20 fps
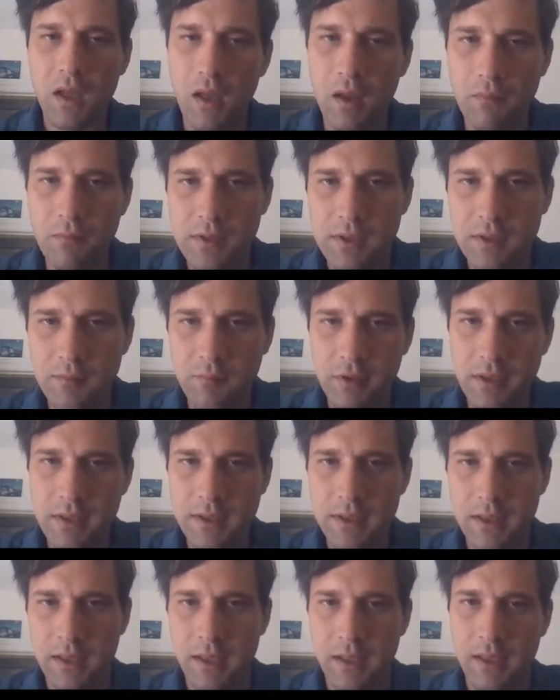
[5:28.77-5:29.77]
I was
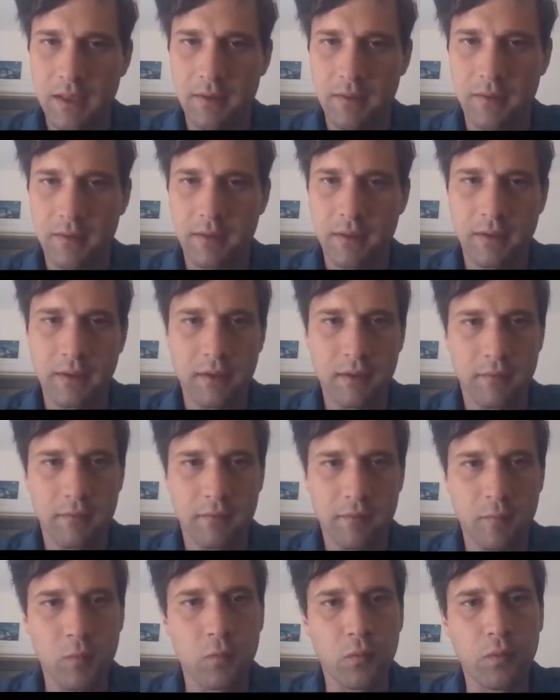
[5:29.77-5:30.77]
surprised that I hadn't heard anything
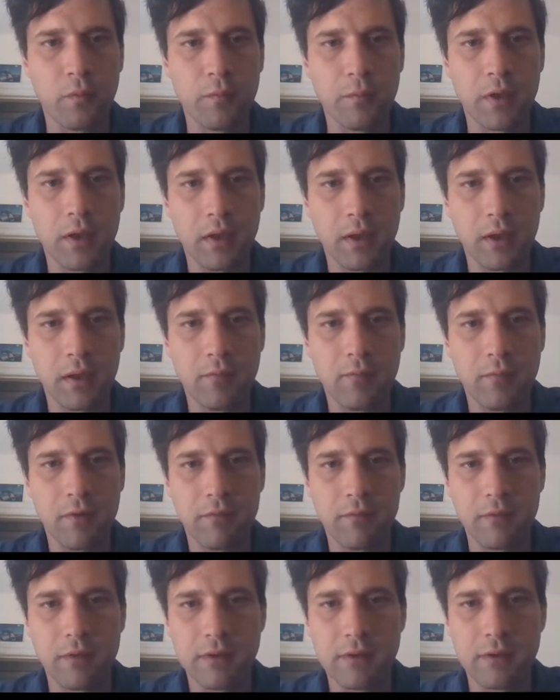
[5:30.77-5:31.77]
from a woman I had
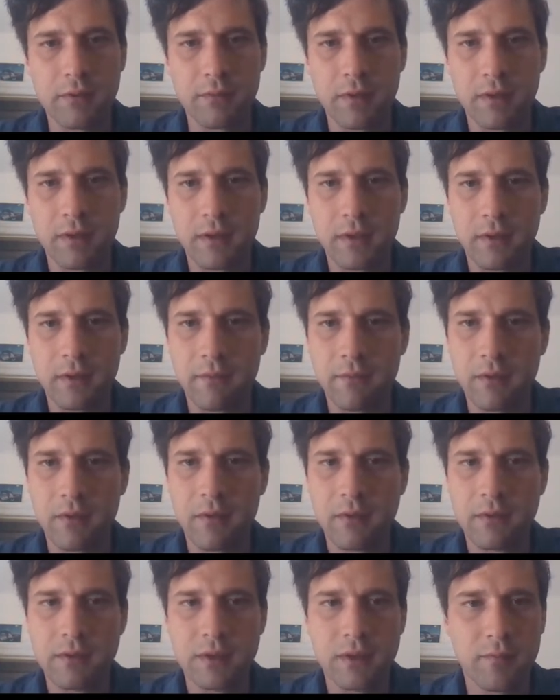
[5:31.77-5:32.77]
been friends with, and I
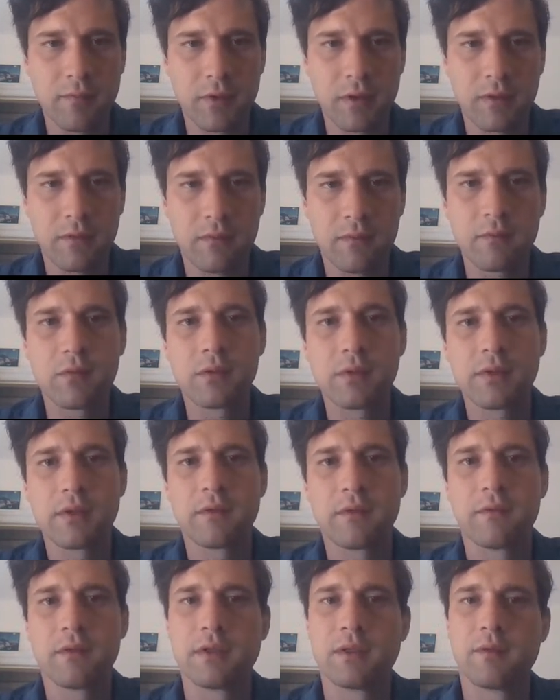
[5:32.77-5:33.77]
found out she'd been
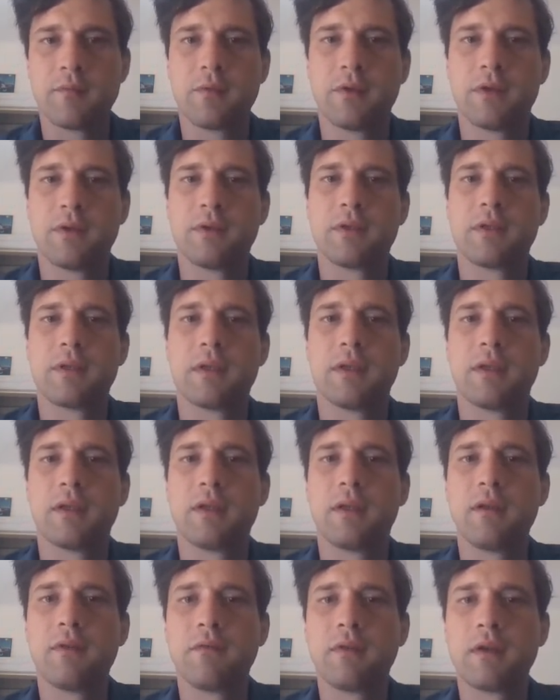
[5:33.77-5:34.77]
divorced for some years and
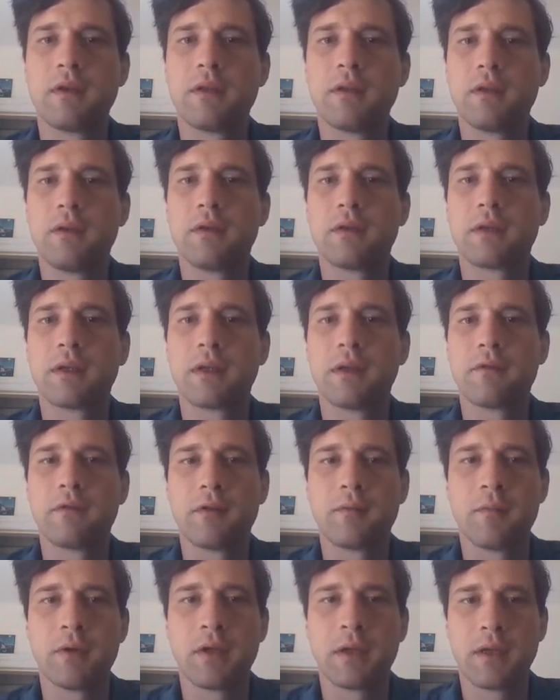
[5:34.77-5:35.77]
had lovingly looked
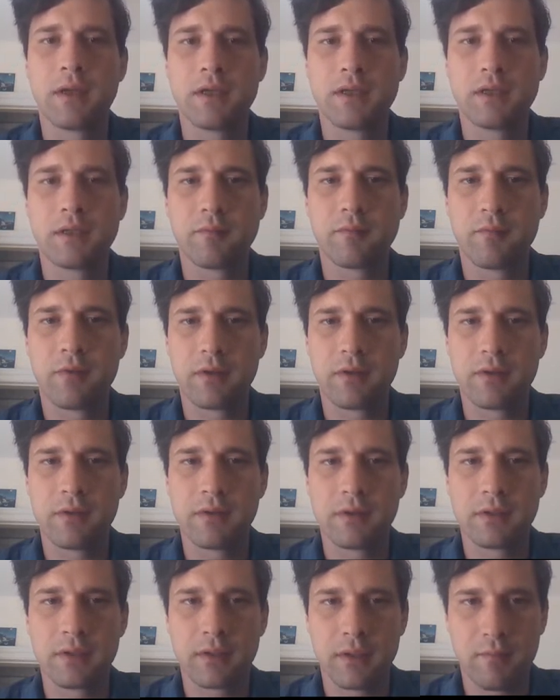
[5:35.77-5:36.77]
after my aging
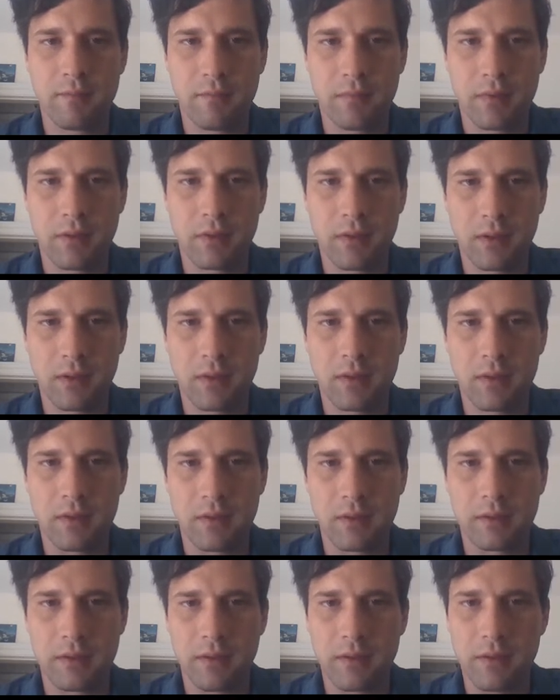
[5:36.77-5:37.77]
parents in Berlin
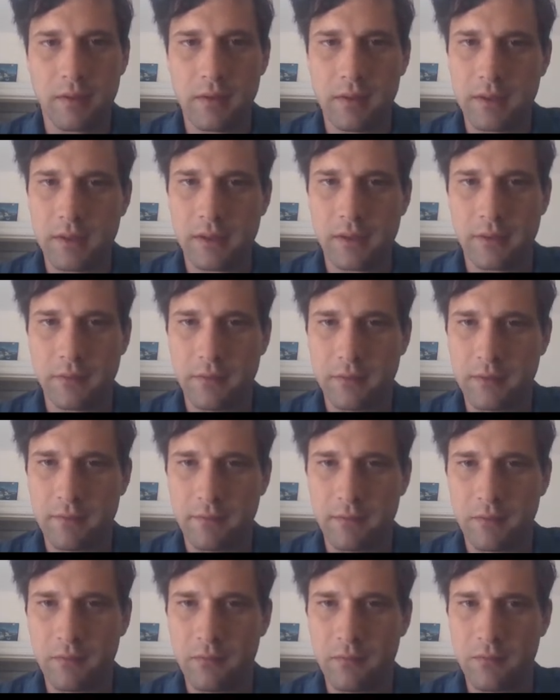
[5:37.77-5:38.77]
during the hardest years of
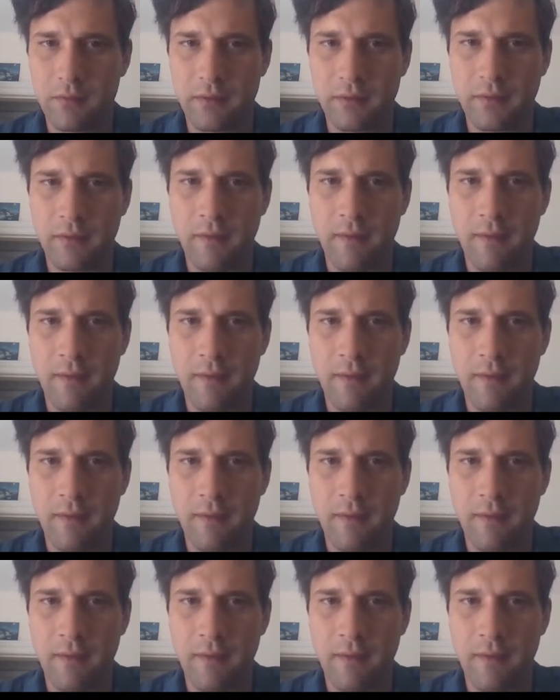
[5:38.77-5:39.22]
the war.